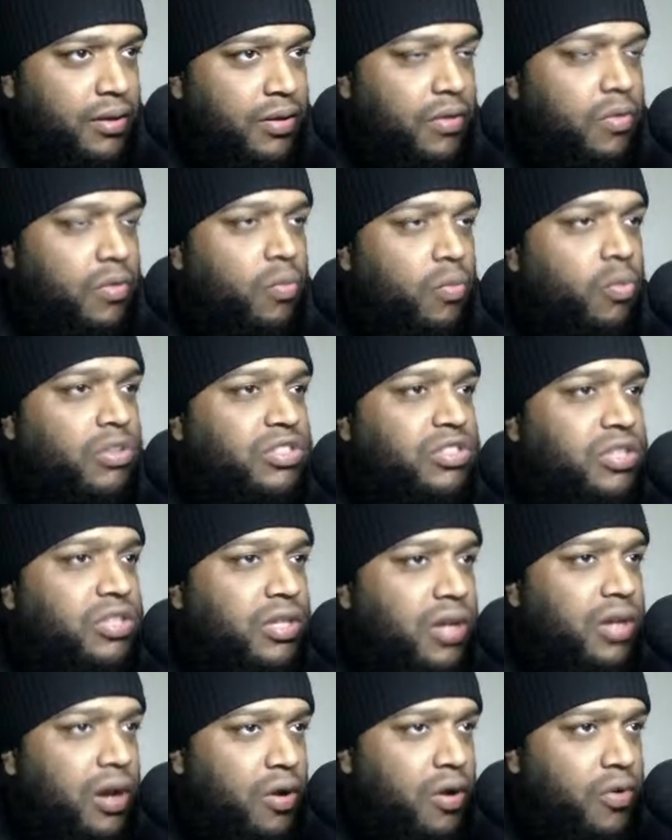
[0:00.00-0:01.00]
was
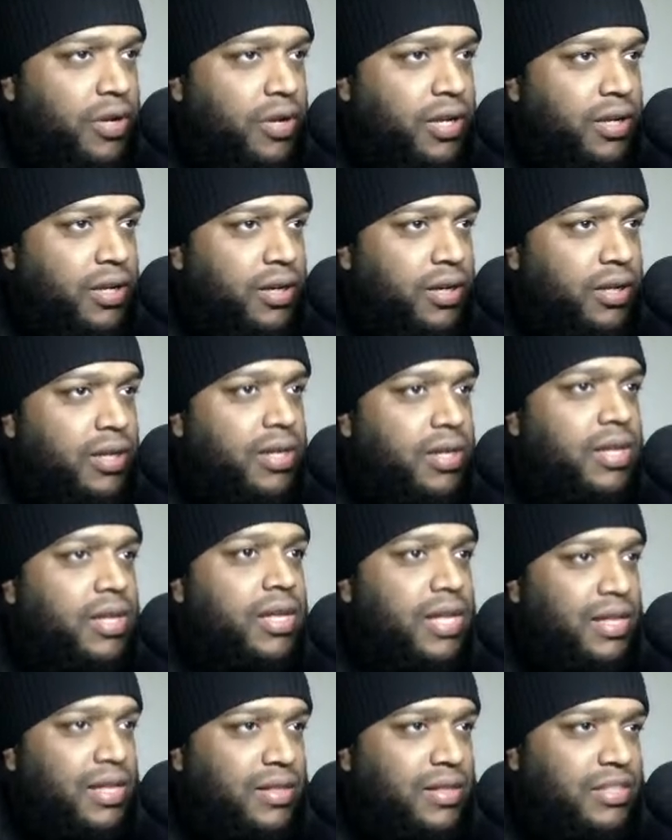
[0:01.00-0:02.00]
coded
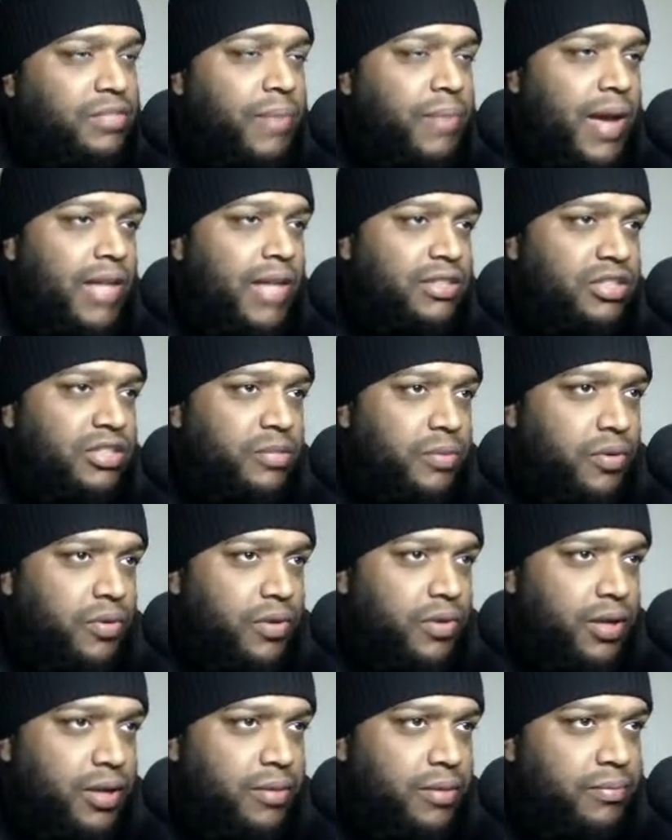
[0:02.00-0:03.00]
in this basketball
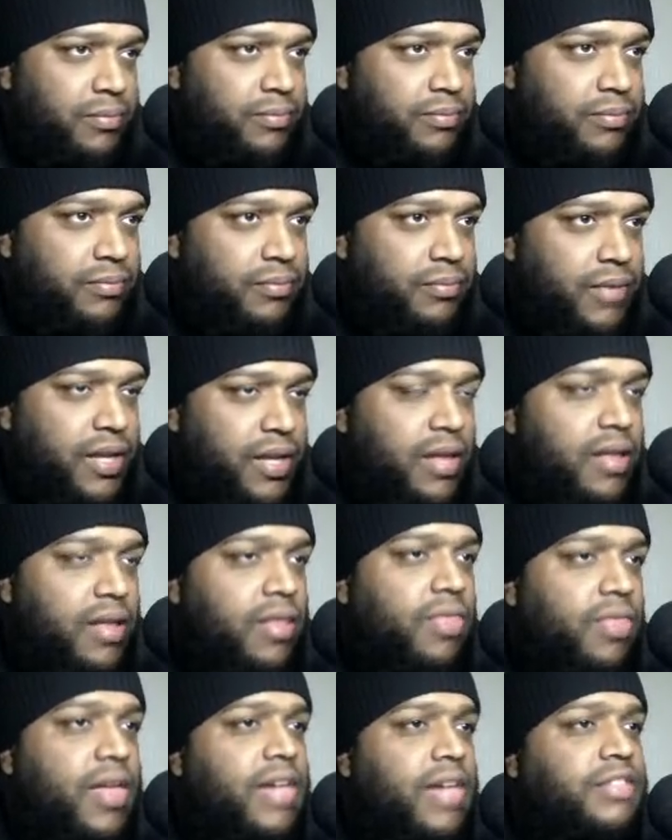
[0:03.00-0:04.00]
game.
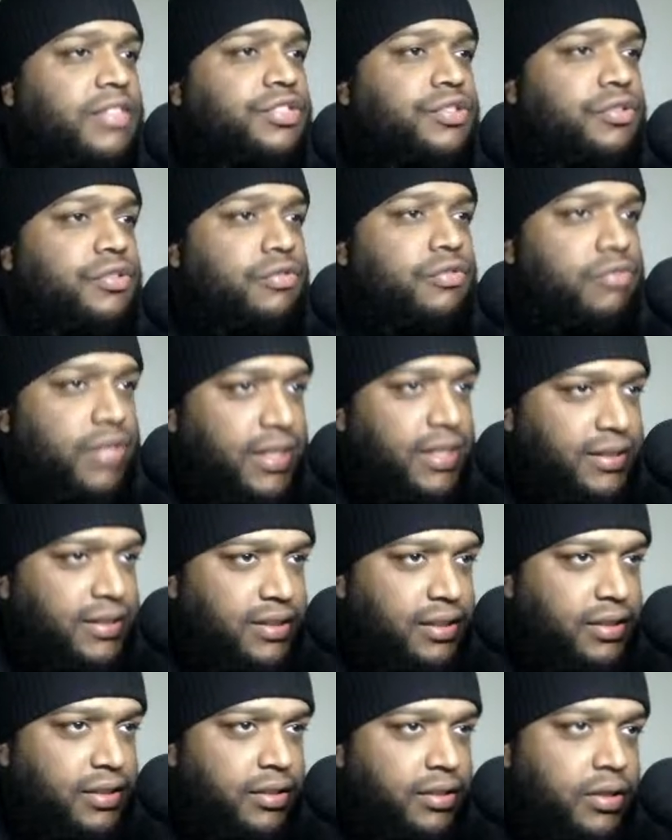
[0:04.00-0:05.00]
That is the
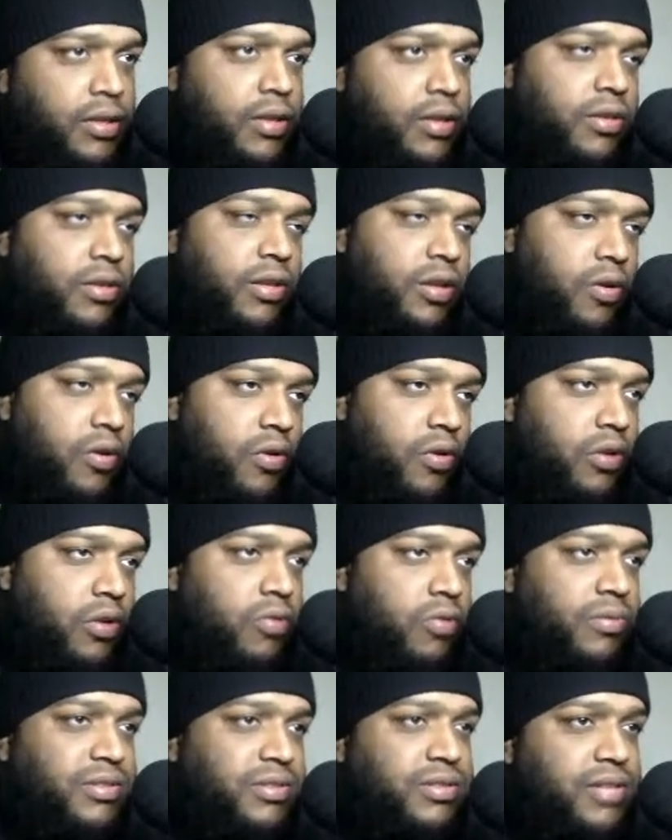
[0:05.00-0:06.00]
reason the
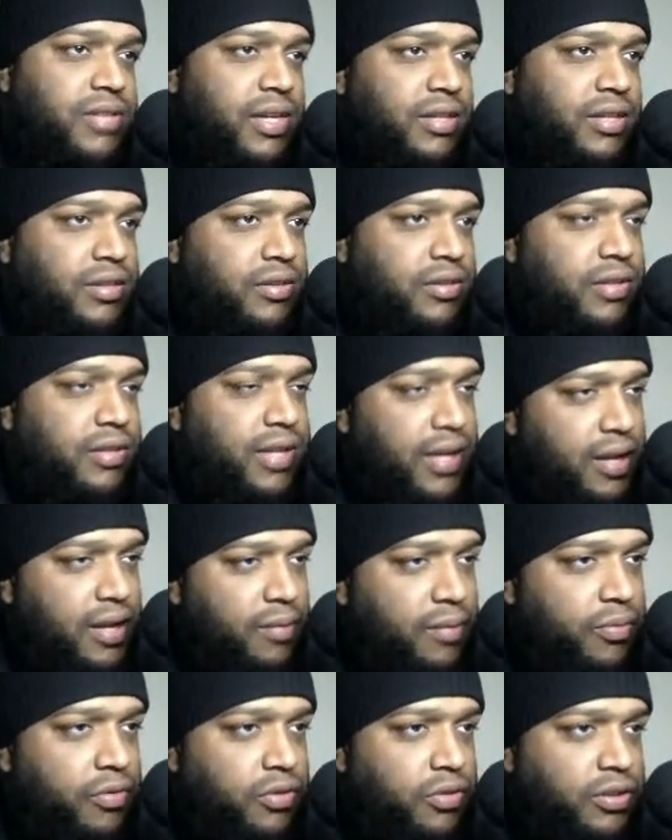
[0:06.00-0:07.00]
Oklahoma State
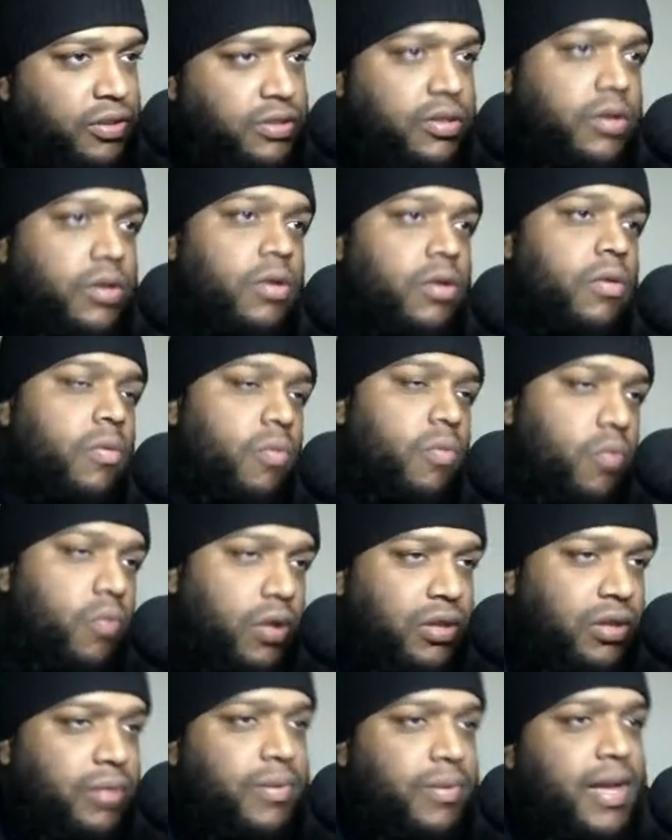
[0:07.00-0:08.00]
Cowboys
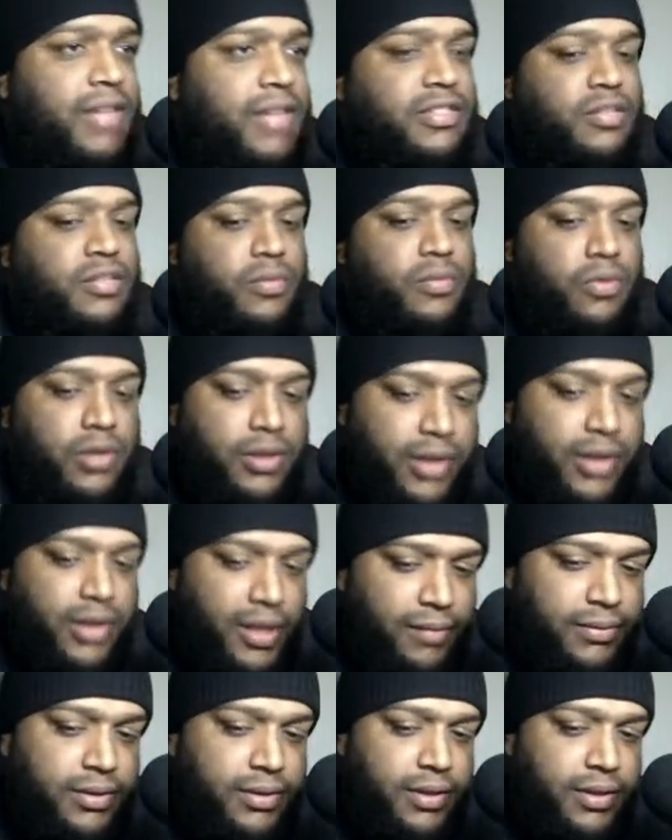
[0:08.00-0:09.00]
won the basketball
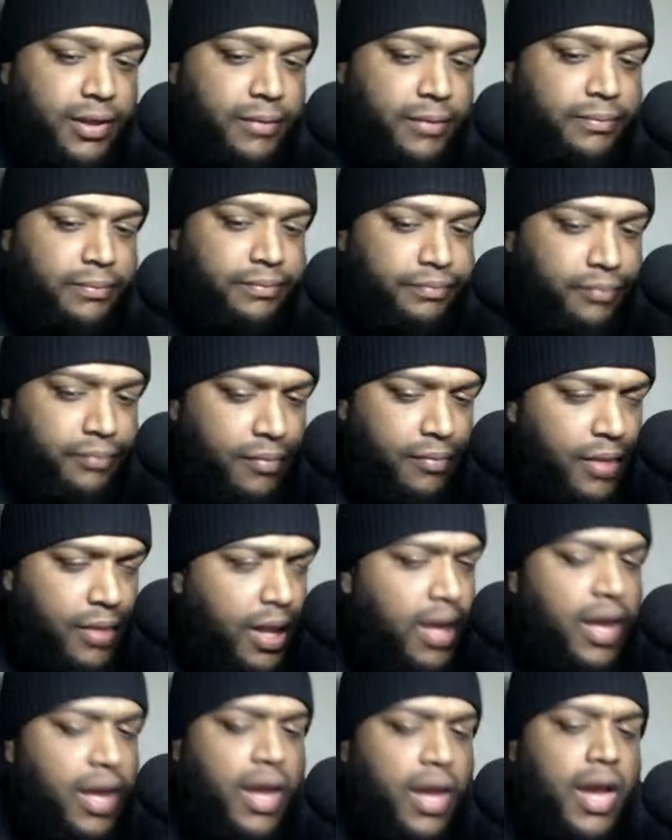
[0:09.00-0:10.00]
game today.
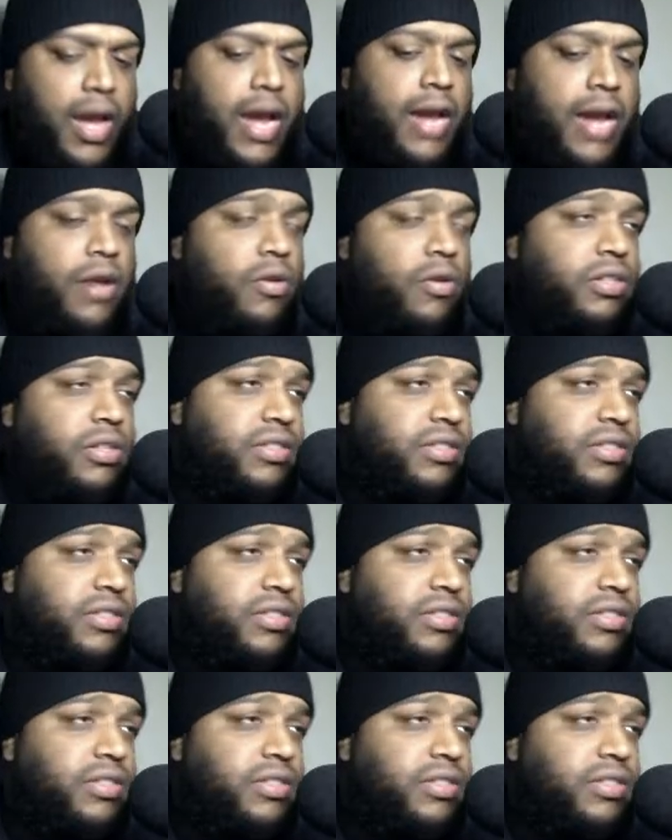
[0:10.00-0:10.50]
And notice